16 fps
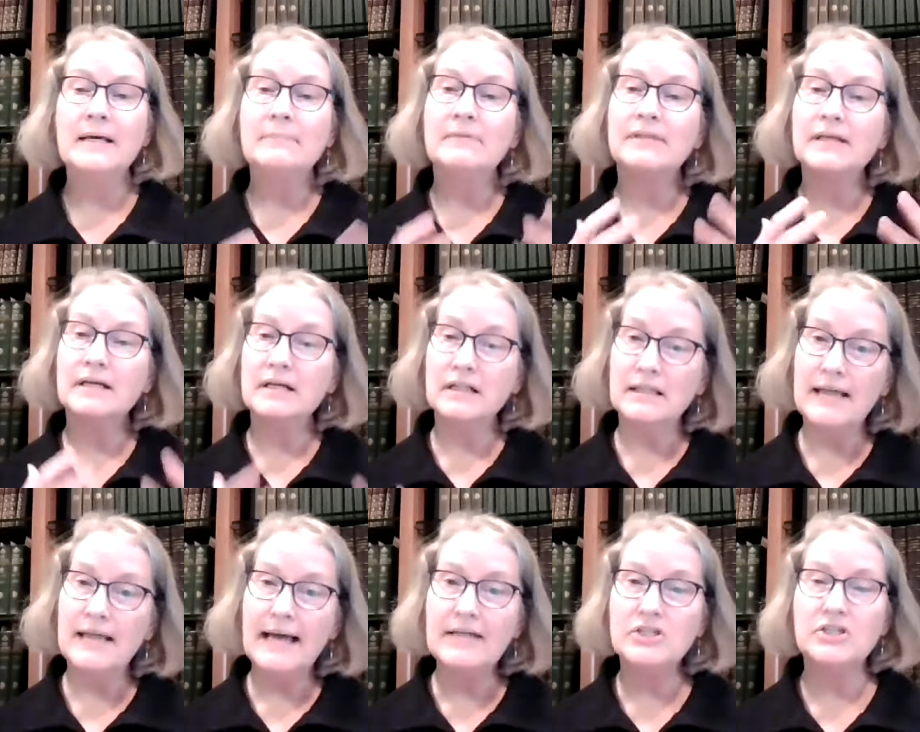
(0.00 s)
But the
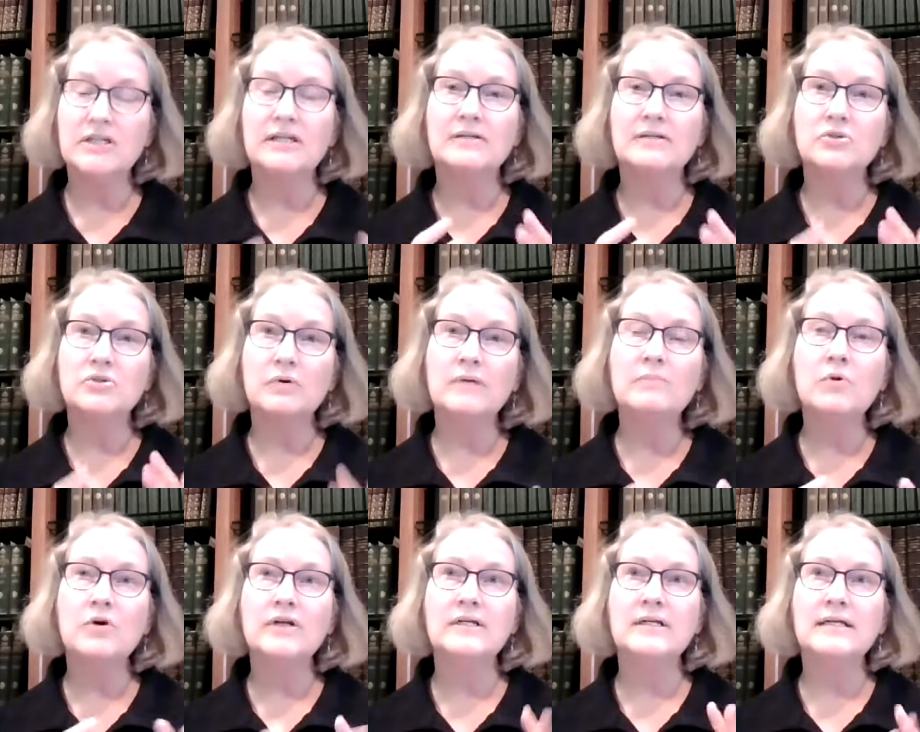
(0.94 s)
collection, Joy
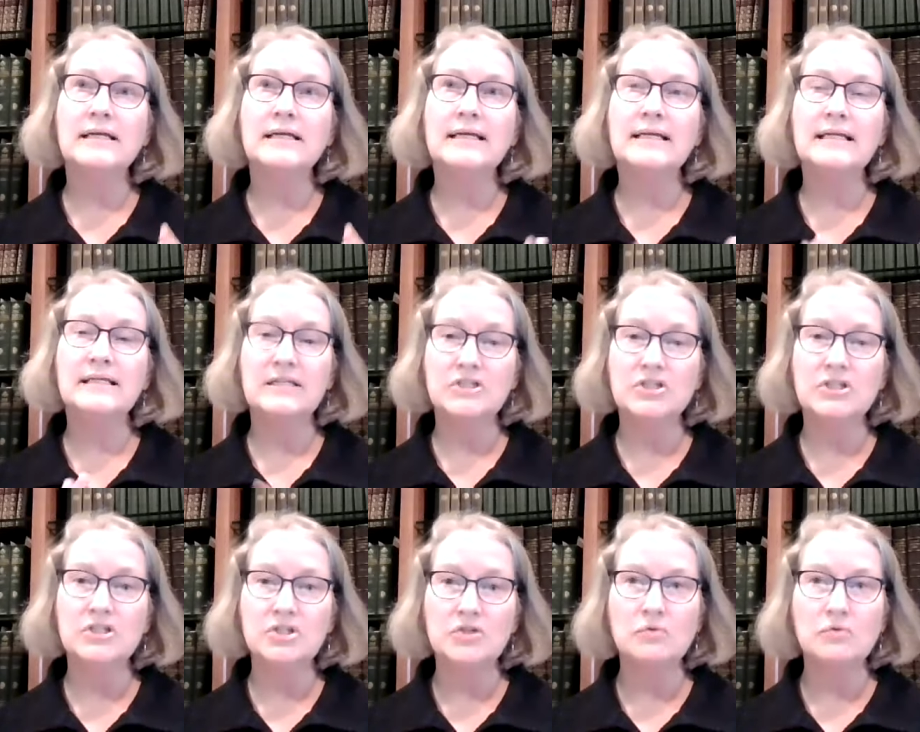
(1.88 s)
Morton, in
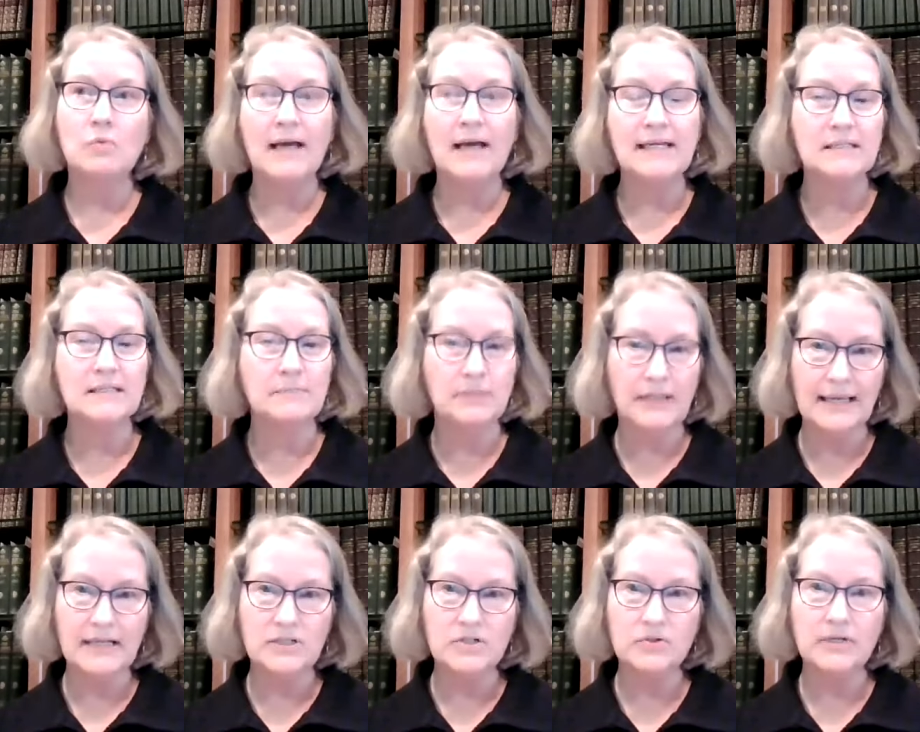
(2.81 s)
addition to wanting to
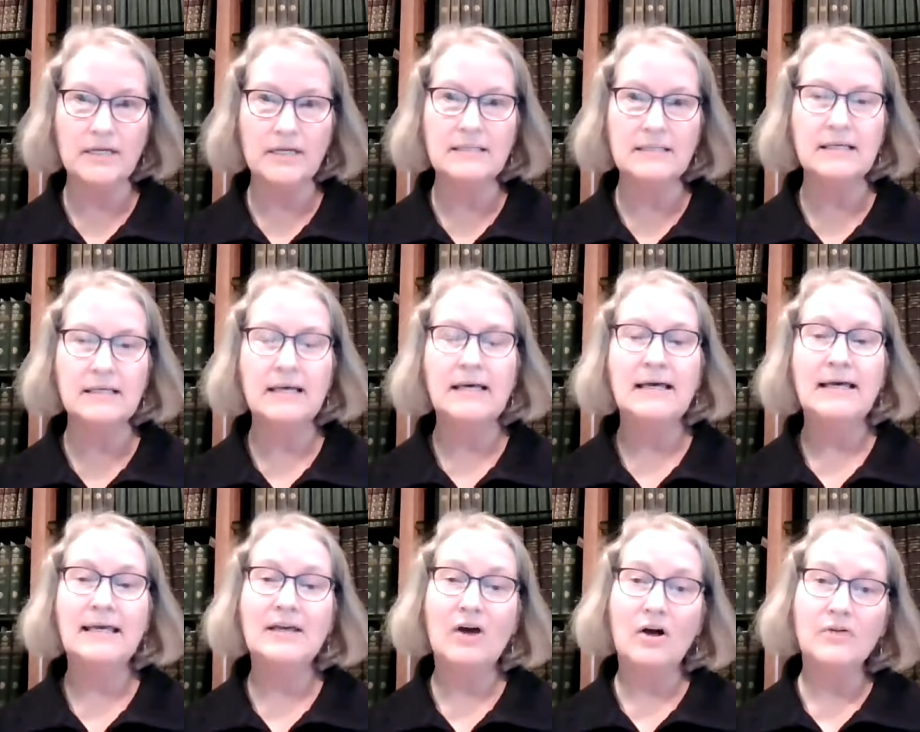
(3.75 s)
plant trees,
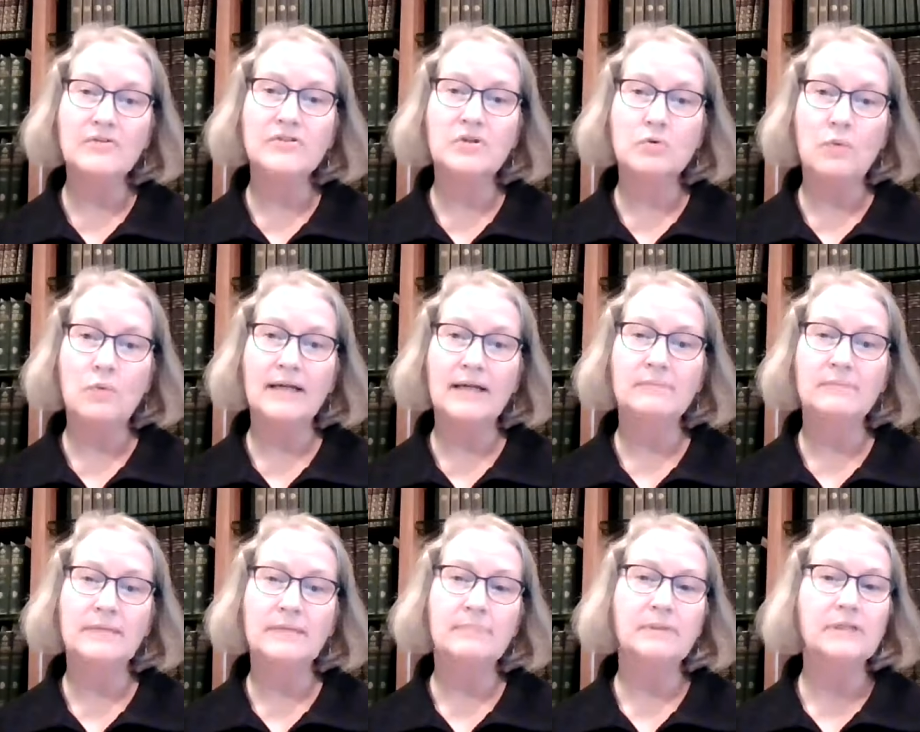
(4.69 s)
he also wanted
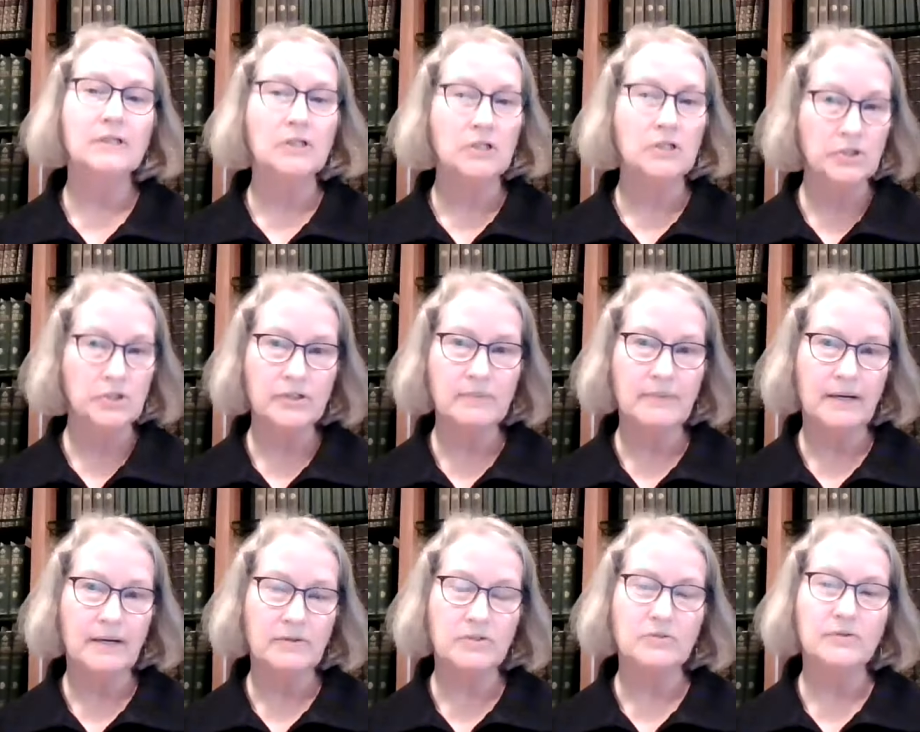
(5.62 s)
people to learn
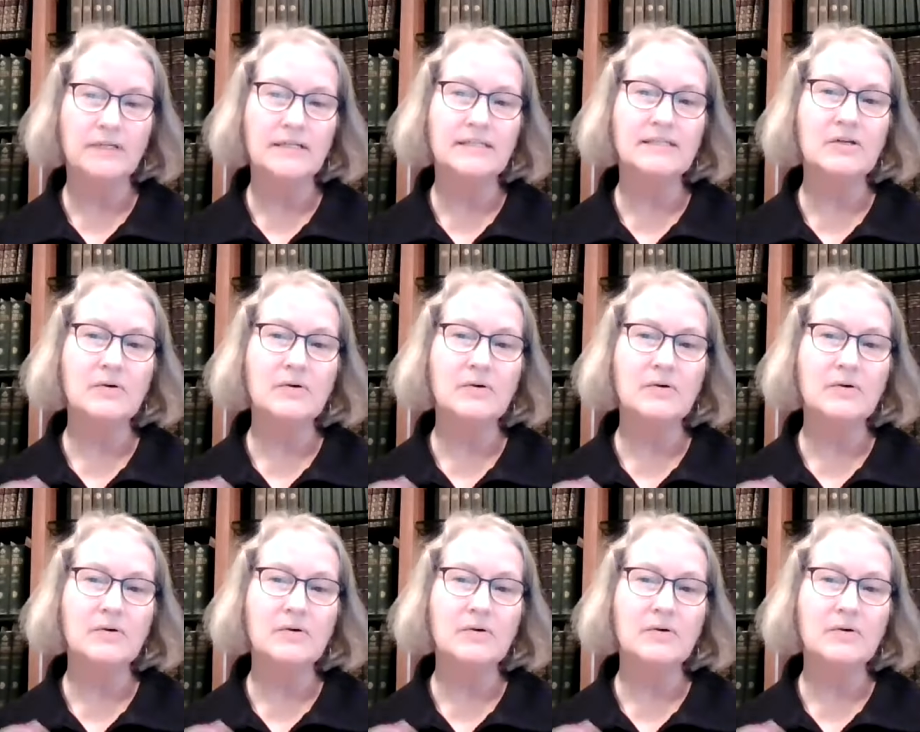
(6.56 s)
about trees.